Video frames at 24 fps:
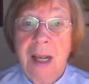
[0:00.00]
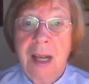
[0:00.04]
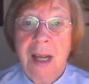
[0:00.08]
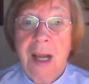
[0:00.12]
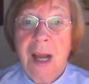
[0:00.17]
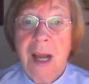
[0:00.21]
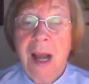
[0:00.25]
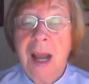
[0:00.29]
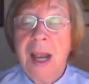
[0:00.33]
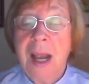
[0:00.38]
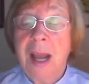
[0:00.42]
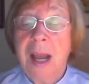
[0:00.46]

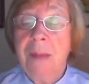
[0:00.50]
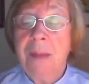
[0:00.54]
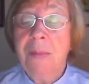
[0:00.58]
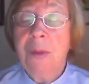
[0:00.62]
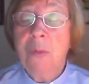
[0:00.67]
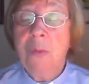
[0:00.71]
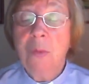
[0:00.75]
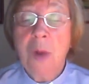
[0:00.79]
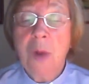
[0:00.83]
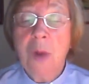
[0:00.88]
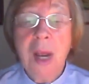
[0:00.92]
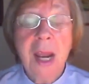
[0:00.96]
"I am the
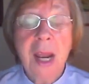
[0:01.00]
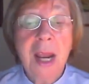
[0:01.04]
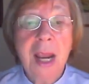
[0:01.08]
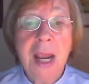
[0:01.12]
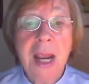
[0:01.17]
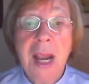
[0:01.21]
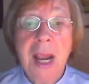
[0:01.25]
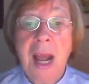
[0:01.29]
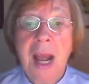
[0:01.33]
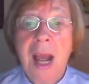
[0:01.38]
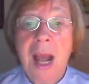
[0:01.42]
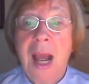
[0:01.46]

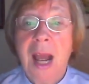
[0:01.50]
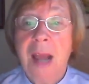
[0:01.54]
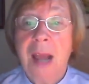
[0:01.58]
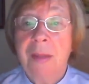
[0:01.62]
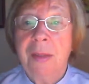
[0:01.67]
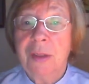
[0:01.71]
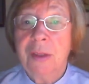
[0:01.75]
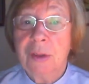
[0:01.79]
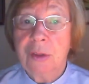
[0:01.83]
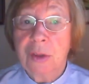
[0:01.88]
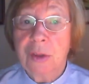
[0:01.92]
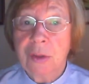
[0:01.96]
way
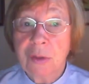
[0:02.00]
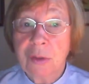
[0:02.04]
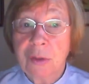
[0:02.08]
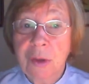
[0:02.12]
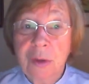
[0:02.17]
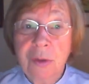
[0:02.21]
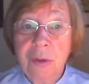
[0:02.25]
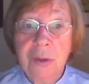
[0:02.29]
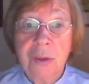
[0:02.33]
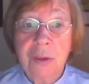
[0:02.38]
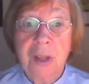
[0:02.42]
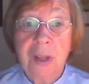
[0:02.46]
and the
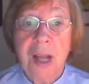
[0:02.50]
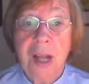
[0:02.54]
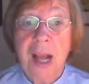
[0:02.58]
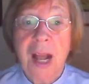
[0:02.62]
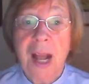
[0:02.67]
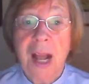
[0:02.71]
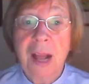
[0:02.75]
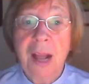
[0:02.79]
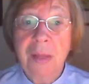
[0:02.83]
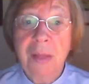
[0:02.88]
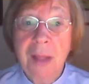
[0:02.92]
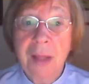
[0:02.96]
truth
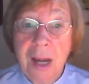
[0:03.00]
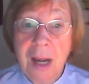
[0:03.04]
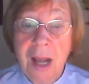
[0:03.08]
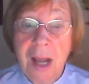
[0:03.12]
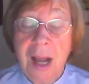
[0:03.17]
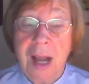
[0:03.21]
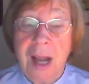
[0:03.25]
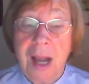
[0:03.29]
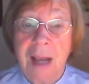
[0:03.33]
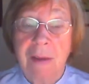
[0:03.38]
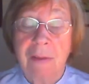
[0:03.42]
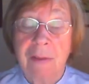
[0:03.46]
and the
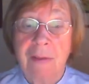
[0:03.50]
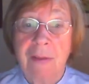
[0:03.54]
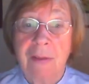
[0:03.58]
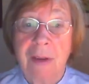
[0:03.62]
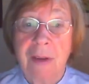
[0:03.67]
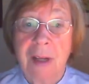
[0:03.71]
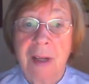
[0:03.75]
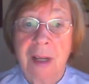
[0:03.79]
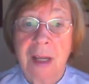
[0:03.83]
life,"